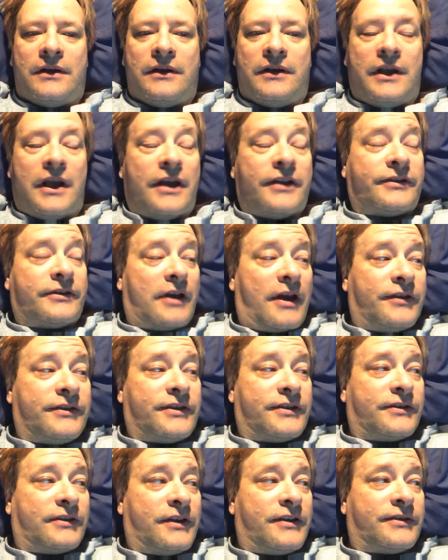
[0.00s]
yeah, so I was
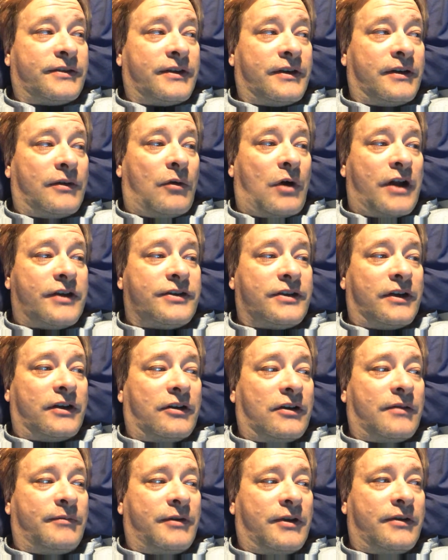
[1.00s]
just listening, watching
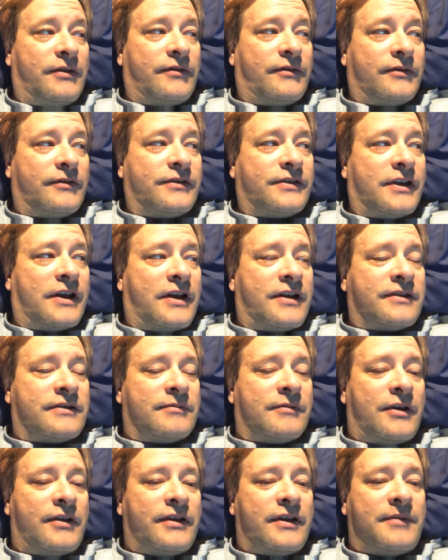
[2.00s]
Curb Your
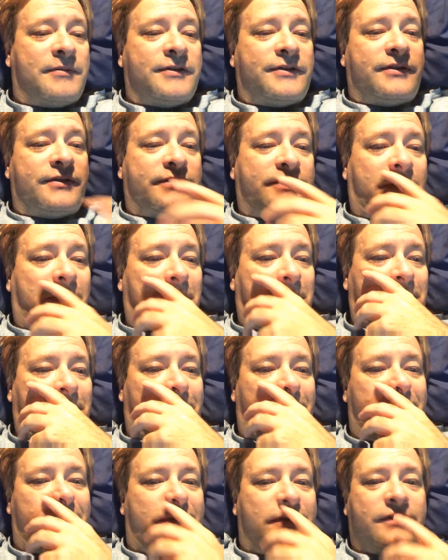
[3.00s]
Enthusiasm, all the episodes of Curb
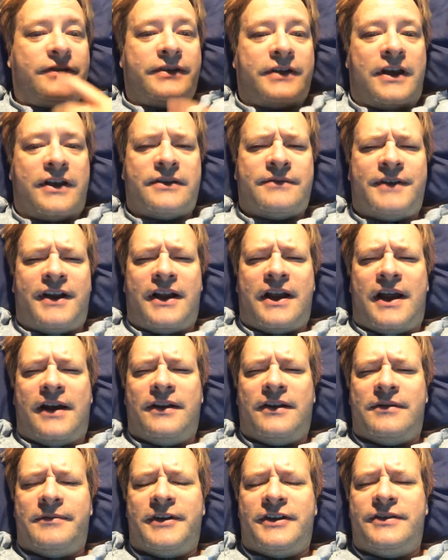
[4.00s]
Your Enthusiasm. I got a
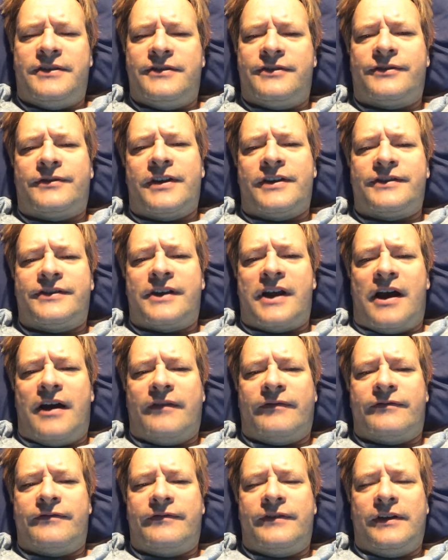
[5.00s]
little bit too stressed
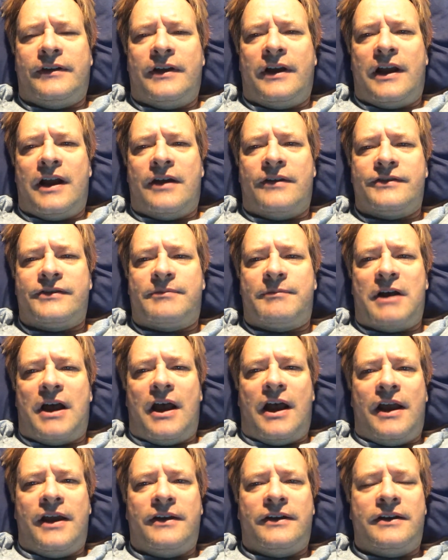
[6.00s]
out, feeling I was
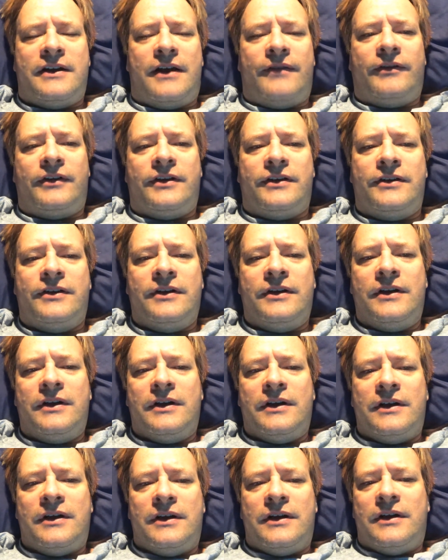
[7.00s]
behind and having to
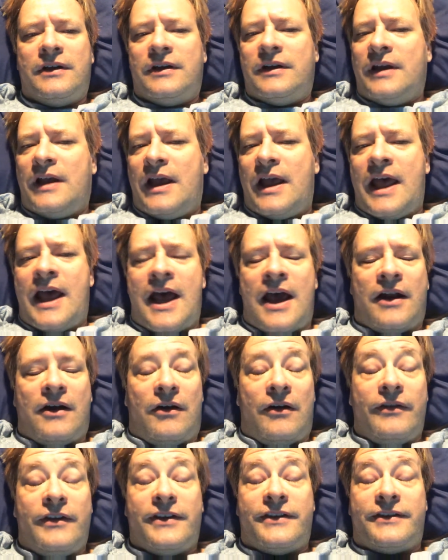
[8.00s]
add
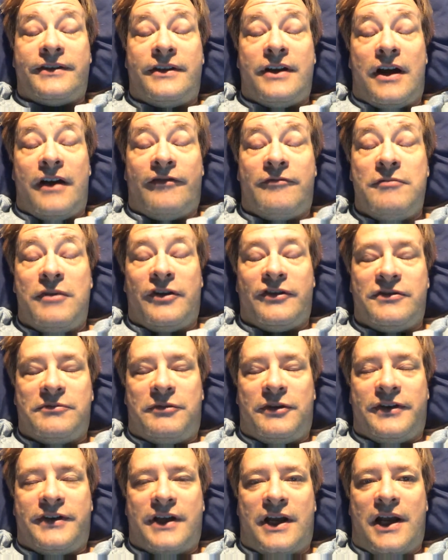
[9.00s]
all this stuff
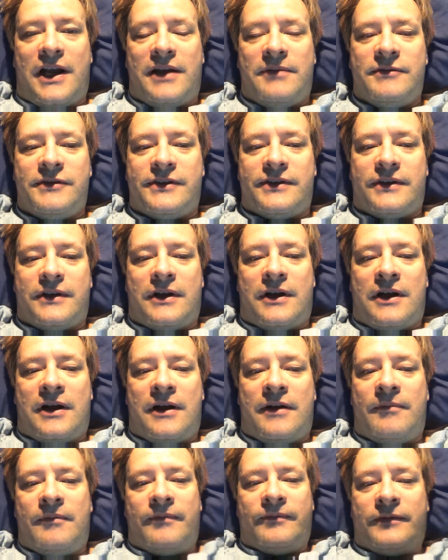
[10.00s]
multiple times.
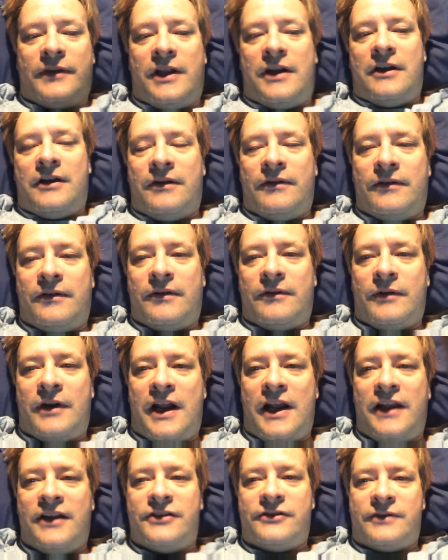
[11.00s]
You know, when
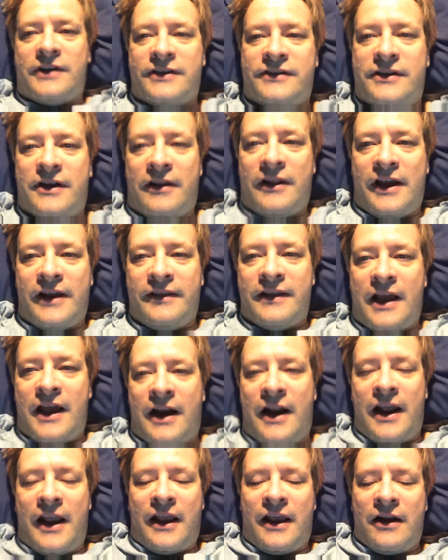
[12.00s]
I get stressed out like
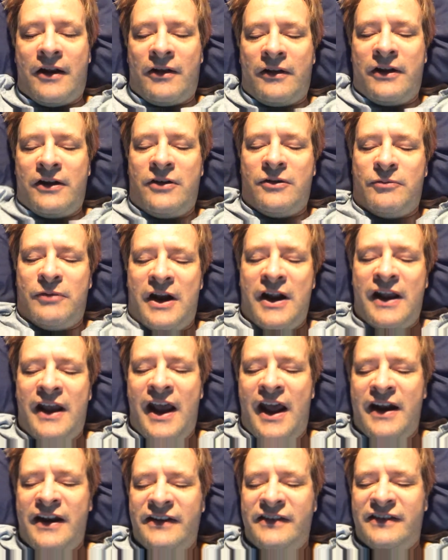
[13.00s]
that, I can only do brain
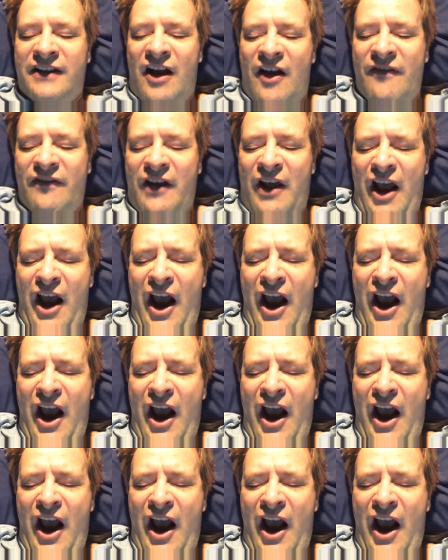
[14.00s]
candy stuff.